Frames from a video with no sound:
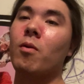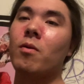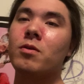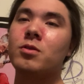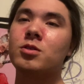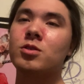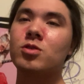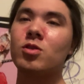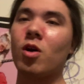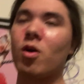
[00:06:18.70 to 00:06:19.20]

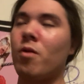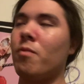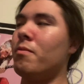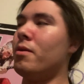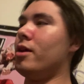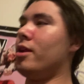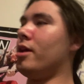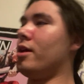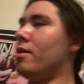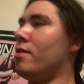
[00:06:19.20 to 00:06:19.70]
so
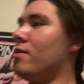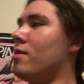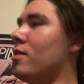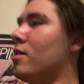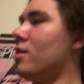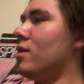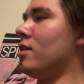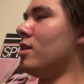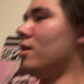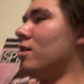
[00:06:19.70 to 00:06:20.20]
many.
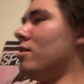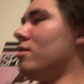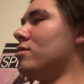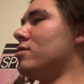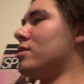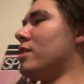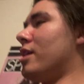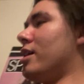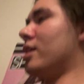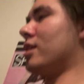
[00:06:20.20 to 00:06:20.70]
It
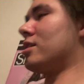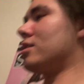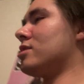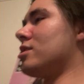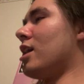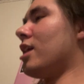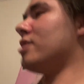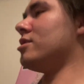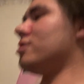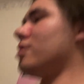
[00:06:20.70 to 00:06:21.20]
was like
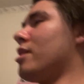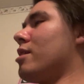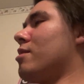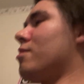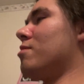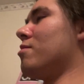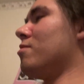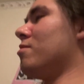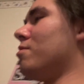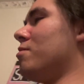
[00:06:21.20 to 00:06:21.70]
signs
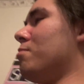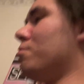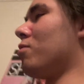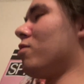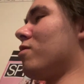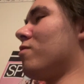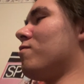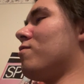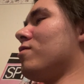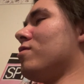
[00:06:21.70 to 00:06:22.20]
like
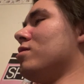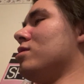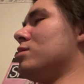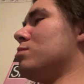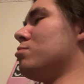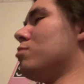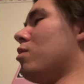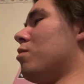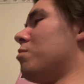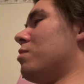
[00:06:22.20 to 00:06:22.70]
born for this
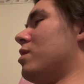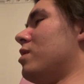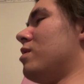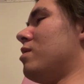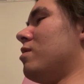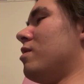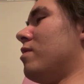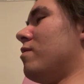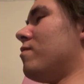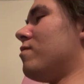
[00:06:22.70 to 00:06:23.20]

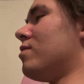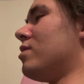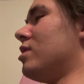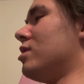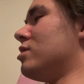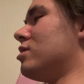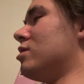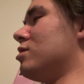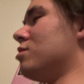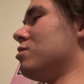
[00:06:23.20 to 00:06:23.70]
moment, if
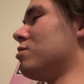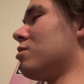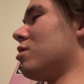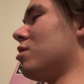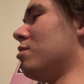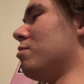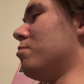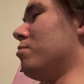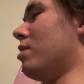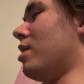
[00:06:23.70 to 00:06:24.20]
this is
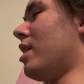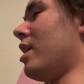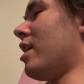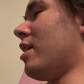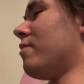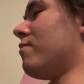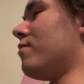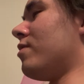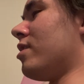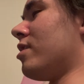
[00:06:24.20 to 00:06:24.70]

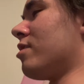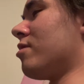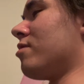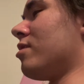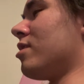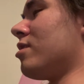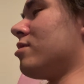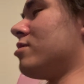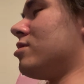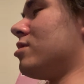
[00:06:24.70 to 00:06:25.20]
goodbye,
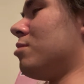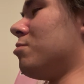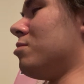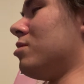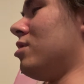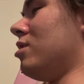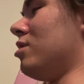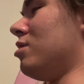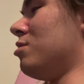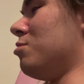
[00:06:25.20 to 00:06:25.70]
firecracker, someone
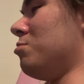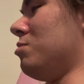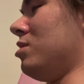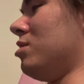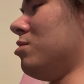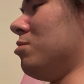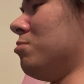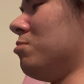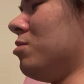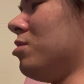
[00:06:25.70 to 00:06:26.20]
needed me
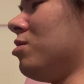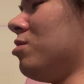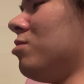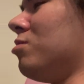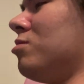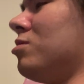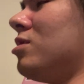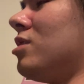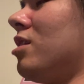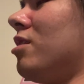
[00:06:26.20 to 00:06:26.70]
the
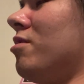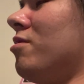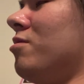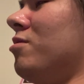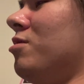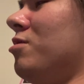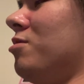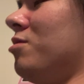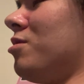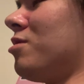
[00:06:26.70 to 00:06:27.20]
most, our
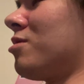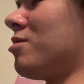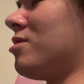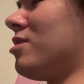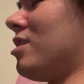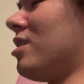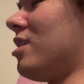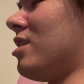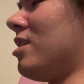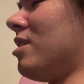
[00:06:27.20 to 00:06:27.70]
New York
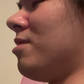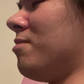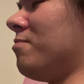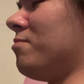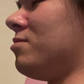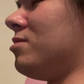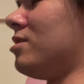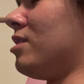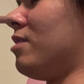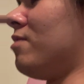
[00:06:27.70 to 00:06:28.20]

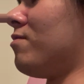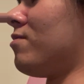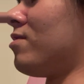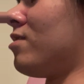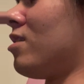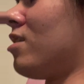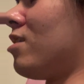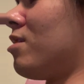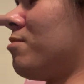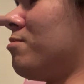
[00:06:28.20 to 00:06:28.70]
Times, Safer
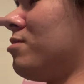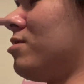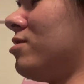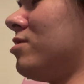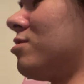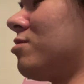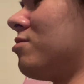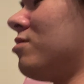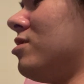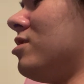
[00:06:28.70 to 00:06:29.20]

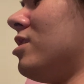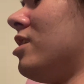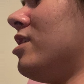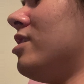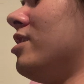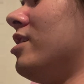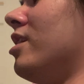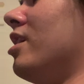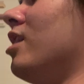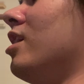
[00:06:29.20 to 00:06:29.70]
Harbors, crazy
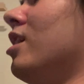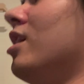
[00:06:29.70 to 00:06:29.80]
idea.